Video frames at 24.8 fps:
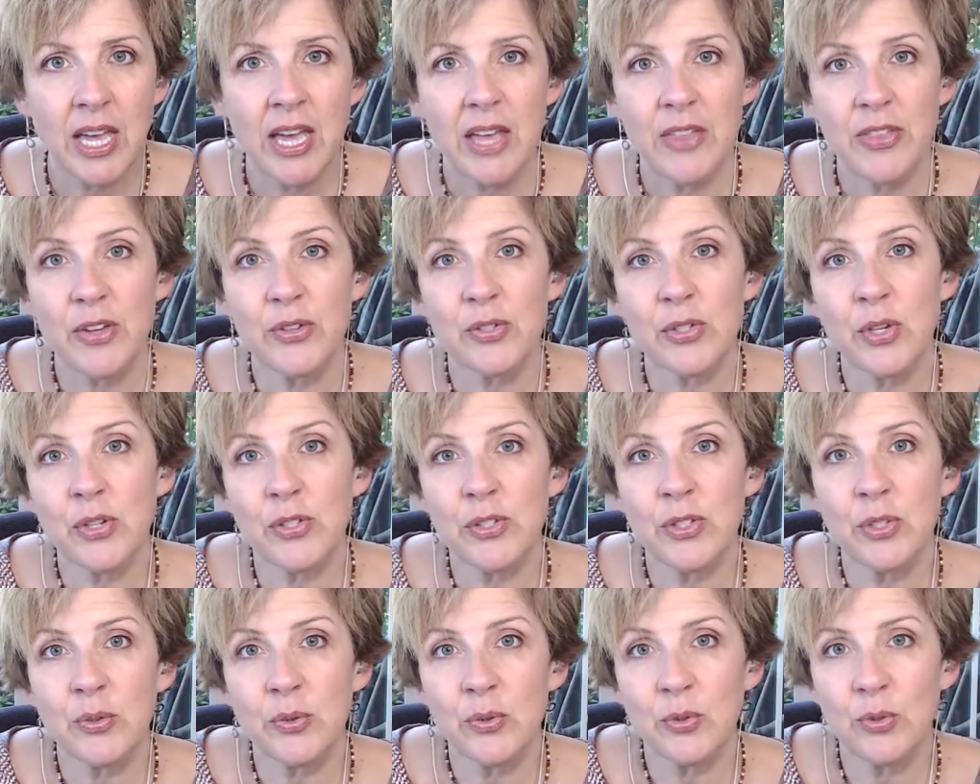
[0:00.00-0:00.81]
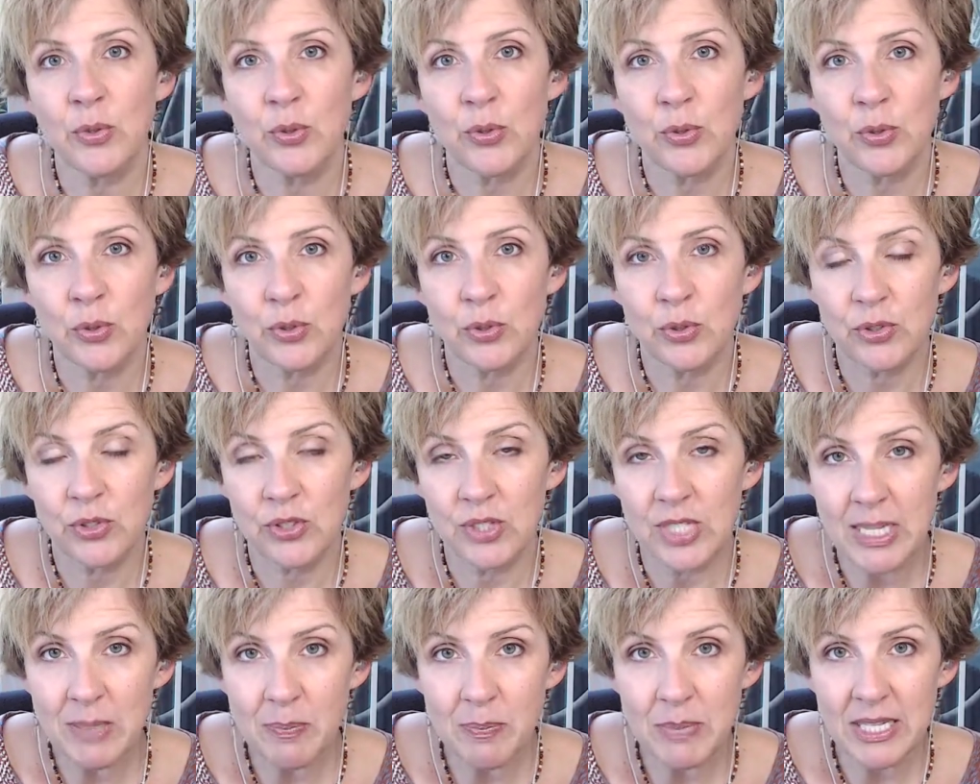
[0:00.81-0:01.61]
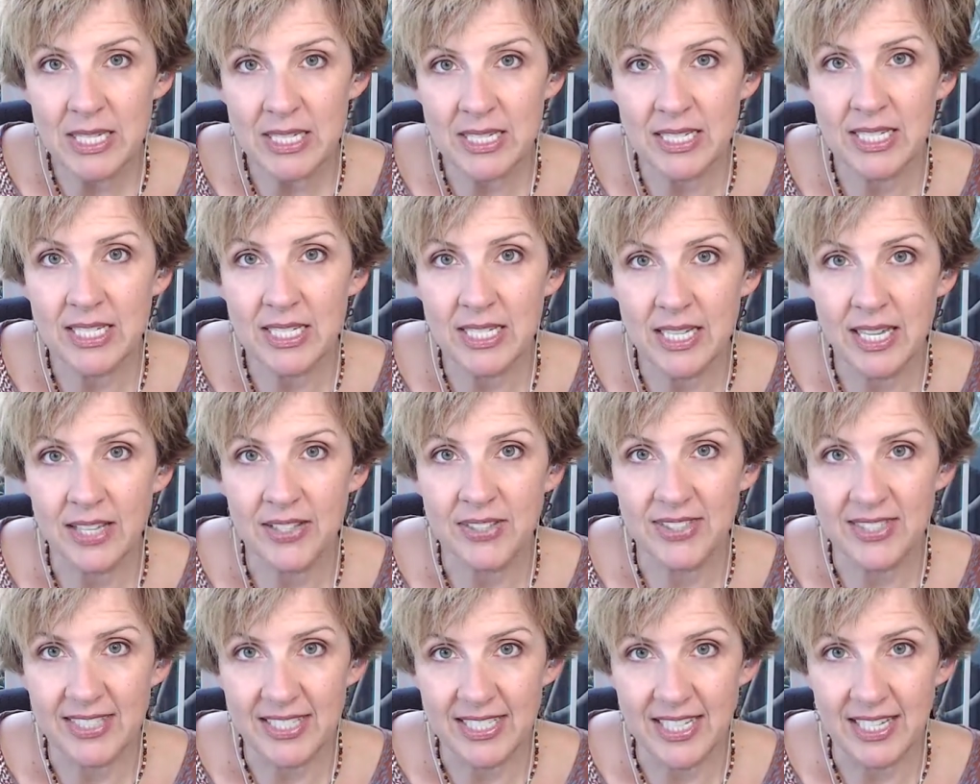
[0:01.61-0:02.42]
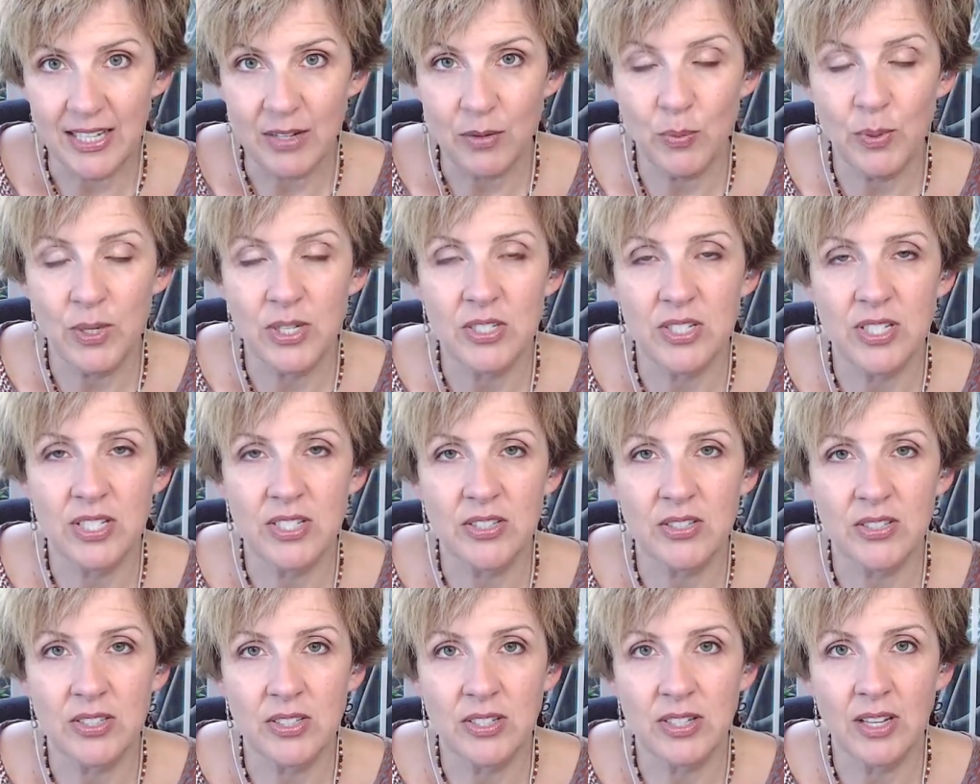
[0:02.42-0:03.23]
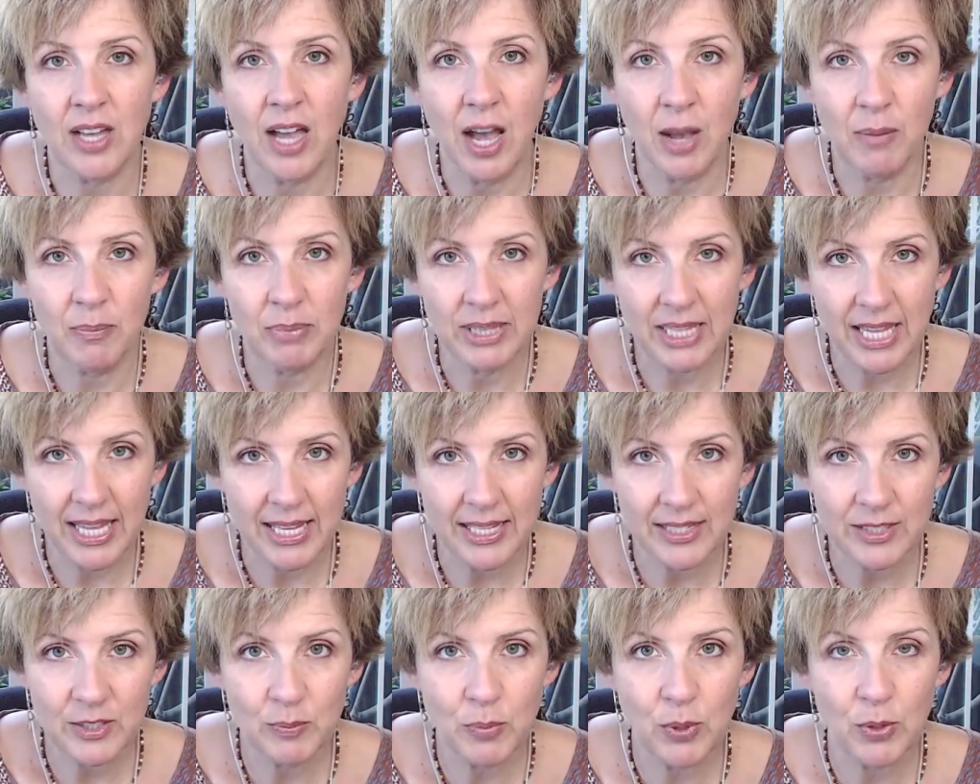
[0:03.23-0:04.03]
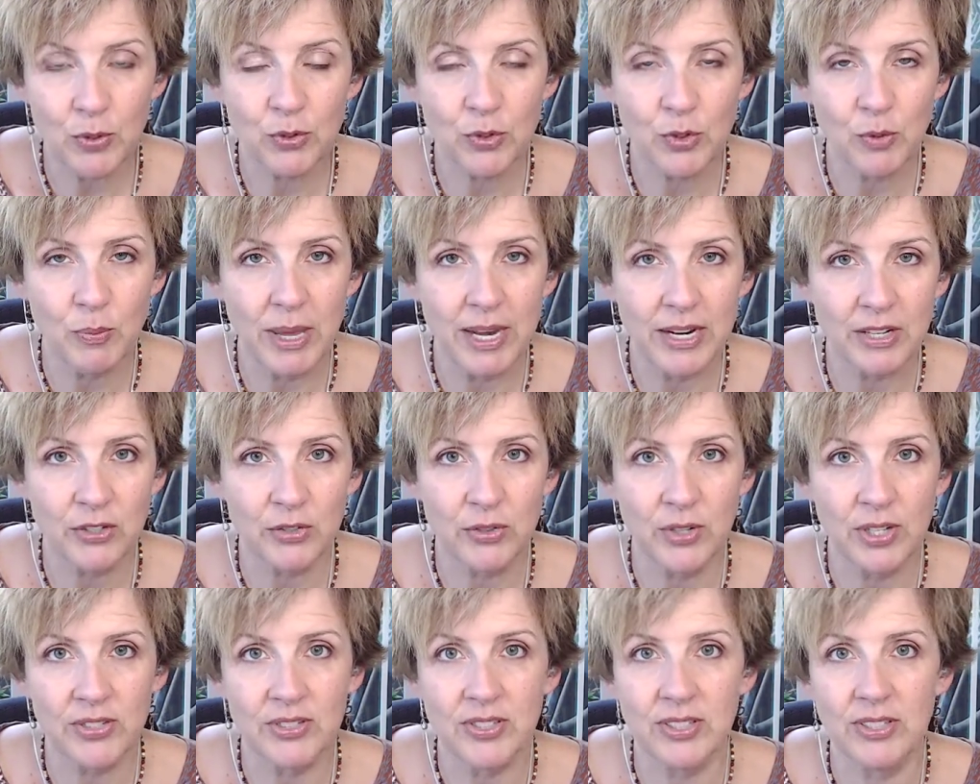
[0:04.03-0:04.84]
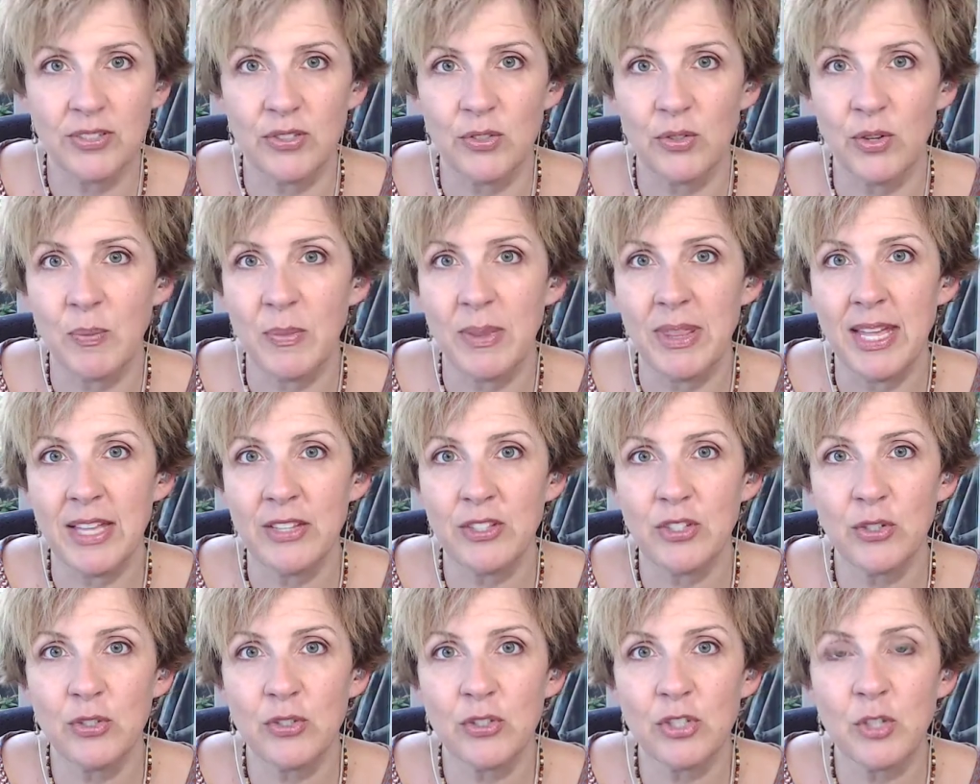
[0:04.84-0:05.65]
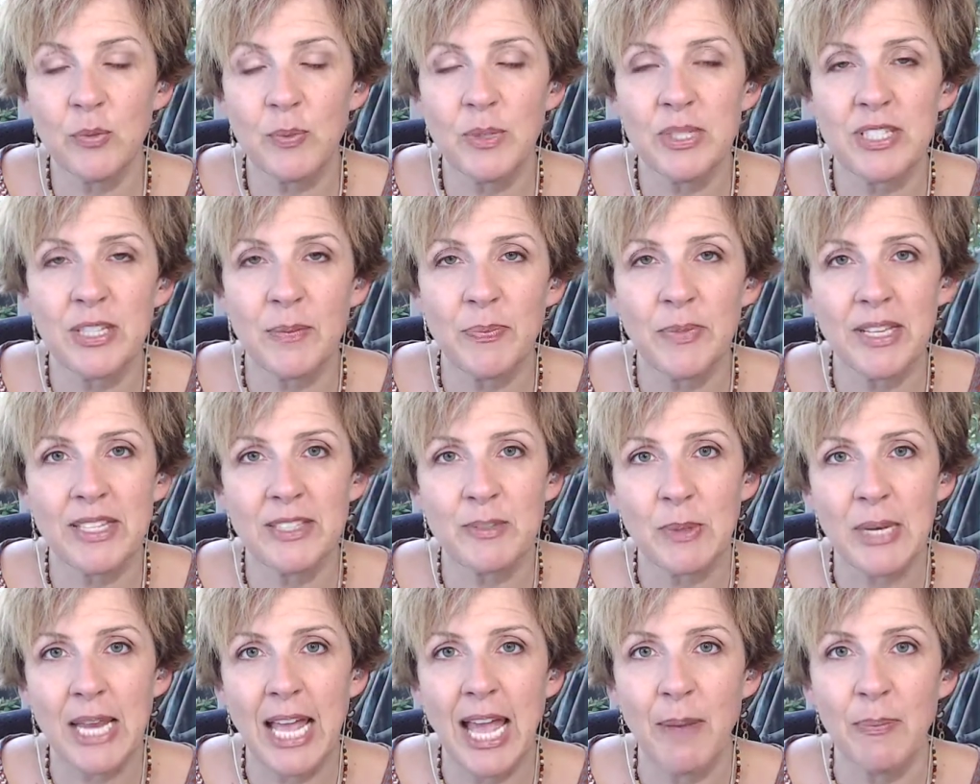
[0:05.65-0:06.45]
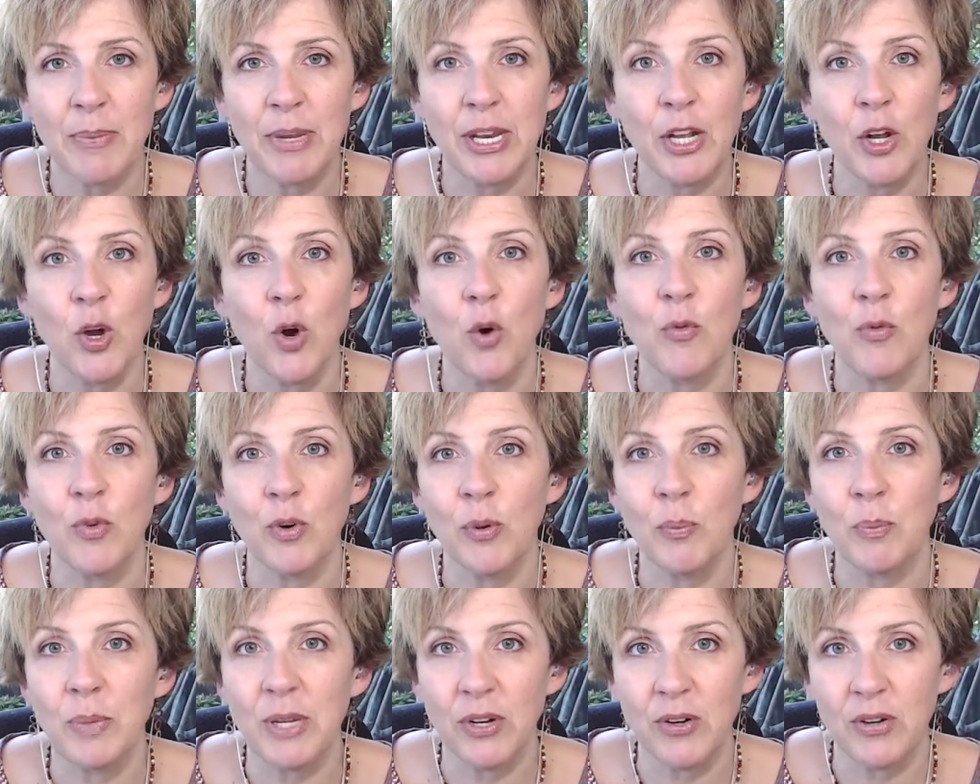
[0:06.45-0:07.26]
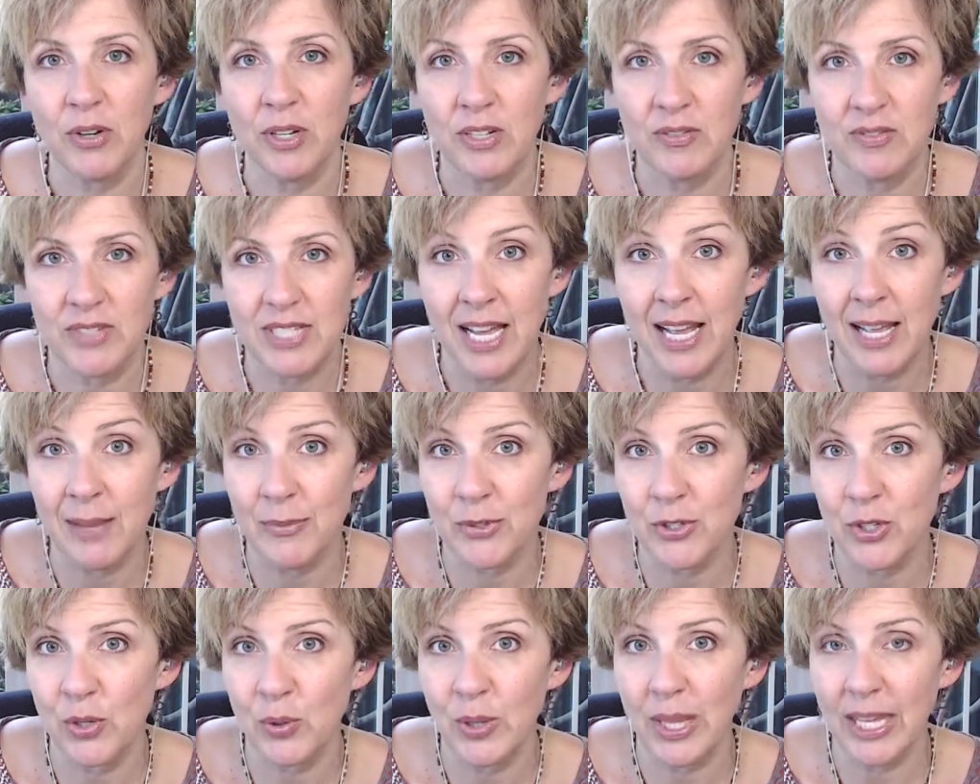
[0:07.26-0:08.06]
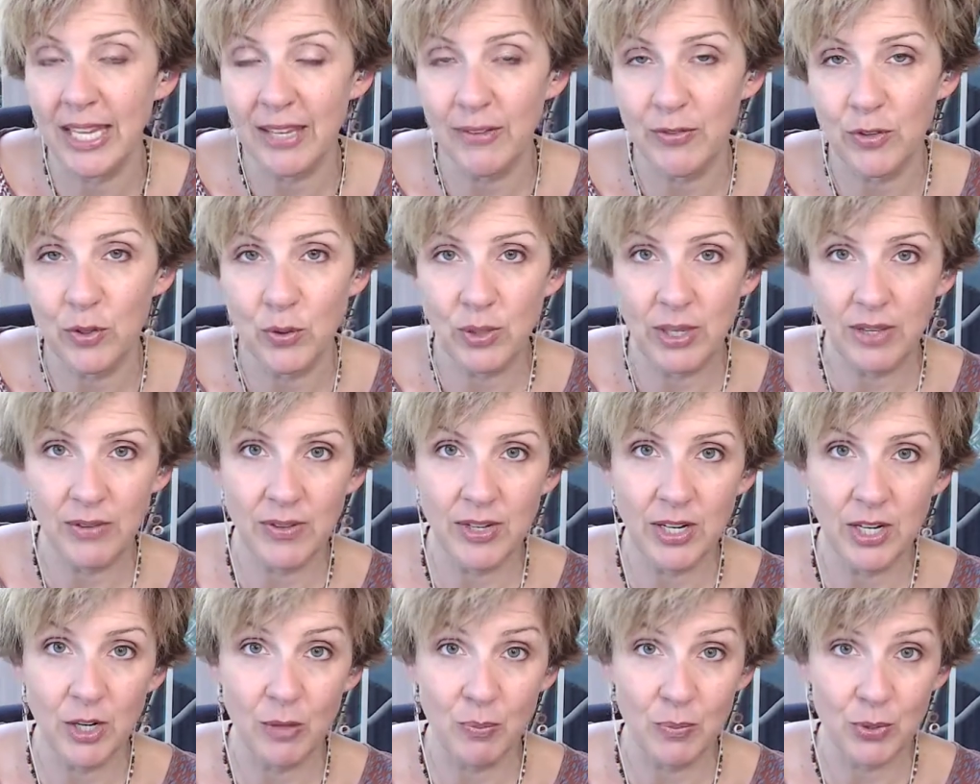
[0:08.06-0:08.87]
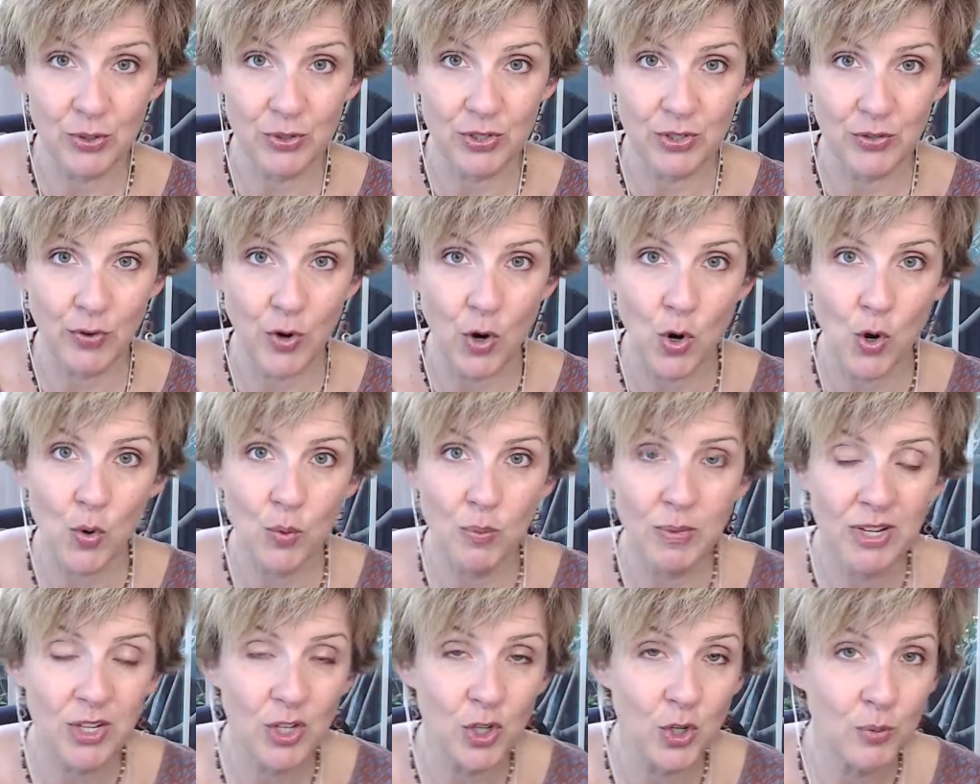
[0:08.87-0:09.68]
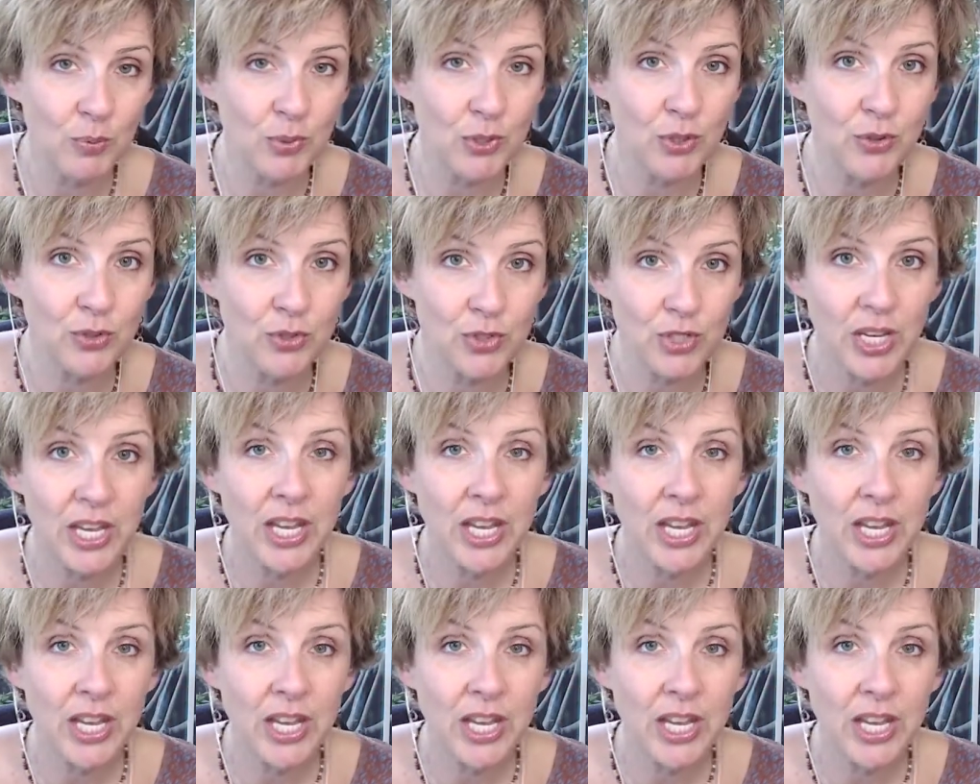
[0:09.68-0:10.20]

There's also C-PTSD, which is complex post-traumatic stress syndrome, and that's usually when something's been happening over a period of time. So like if you live in an abusive home and you're abused